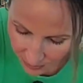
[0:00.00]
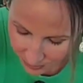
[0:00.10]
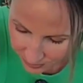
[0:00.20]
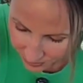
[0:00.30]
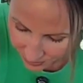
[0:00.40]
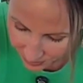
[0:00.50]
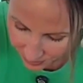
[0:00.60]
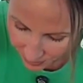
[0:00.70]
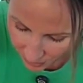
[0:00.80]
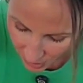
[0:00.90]

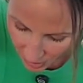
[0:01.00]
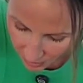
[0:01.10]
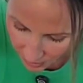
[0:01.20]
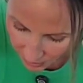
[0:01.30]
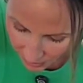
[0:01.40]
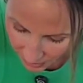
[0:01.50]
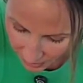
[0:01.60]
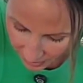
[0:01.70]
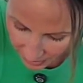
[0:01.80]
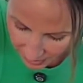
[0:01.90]
Very, very
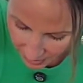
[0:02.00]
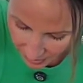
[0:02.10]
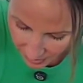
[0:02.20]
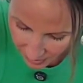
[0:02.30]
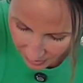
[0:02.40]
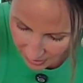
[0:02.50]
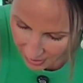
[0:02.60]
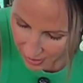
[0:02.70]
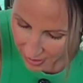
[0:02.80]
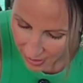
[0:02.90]
nice.
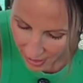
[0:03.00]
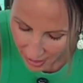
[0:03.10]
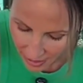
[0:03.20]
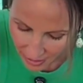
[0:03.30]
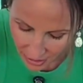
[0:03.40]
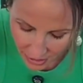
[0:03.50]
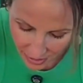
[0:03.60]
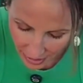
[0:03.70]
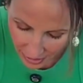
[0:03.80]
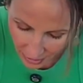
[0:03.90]
And just
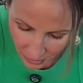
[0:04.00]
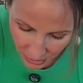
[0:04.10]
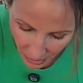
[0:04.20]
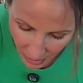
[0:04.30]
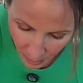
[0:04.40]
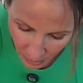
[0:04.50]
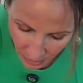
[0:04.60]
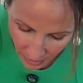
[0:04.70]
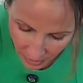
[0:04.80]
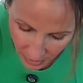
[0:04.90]
take your time with
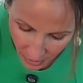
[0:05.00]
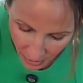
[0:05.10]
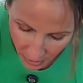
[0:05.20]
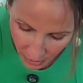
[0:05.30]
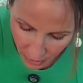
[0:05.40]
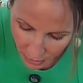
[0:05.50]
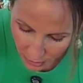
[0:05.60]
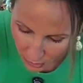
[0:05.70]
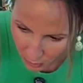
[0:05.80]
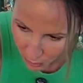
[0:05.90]
this. There's
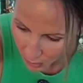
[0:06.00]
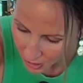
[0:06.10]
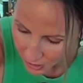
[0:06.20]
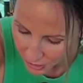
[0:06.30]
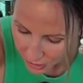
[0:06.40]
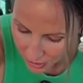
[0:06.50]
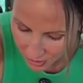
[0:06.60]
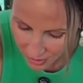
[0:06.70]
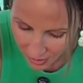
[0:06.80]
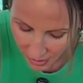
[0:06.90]
no rush.
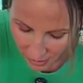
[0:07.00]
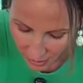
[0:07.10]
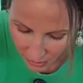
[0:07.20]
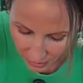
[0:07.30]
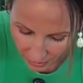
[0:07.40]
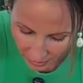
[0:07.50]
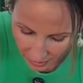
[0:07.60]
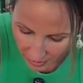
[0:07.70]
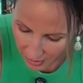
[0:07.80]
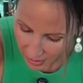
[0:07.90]

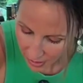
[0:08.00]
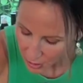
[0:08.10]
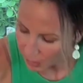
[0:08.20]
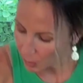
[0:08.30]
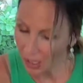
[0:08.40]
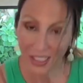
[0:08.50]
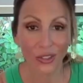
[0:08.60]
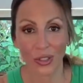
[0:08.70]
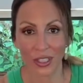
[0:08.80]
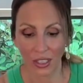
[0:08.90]
Okay. Do we want to
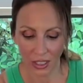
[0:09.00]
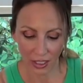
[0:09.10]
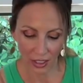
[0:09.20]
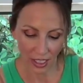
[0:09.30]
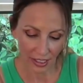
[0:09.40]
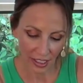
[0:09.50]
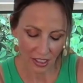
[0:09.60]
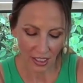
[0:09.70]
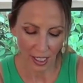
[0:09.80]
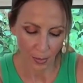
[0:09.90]
drizzle a little honey on
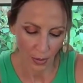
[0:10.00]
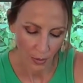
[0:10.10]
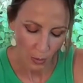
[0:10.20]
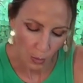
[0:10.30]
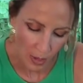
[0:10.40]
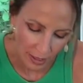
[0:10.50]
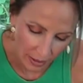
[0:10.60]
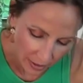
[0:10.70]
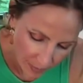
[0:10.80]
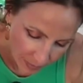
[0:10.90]
top? Why
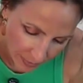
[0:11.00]
not?